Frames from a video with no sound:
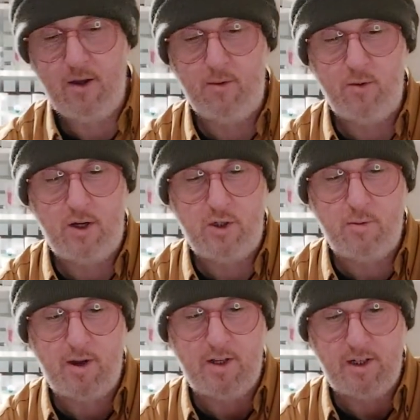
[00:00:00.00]
quite
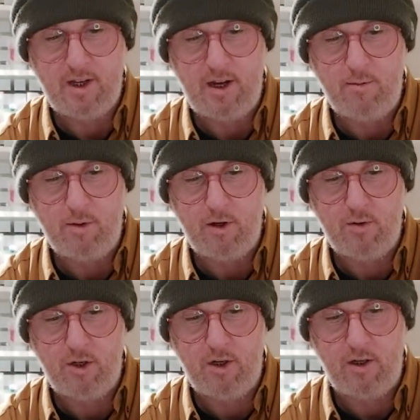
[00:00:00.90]
traumatic times when I
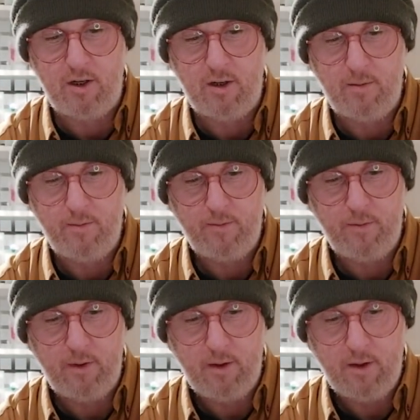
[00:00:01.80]
was younger.
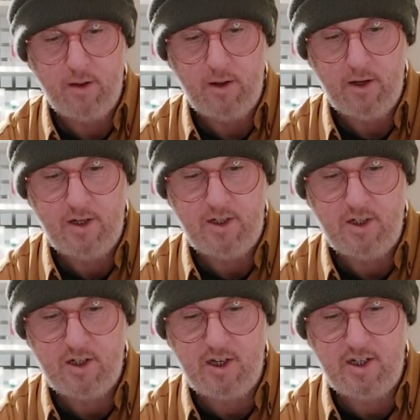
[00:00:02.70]
It's
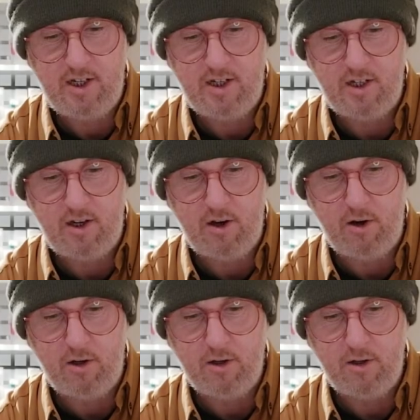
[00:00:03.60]
just listening to the clock.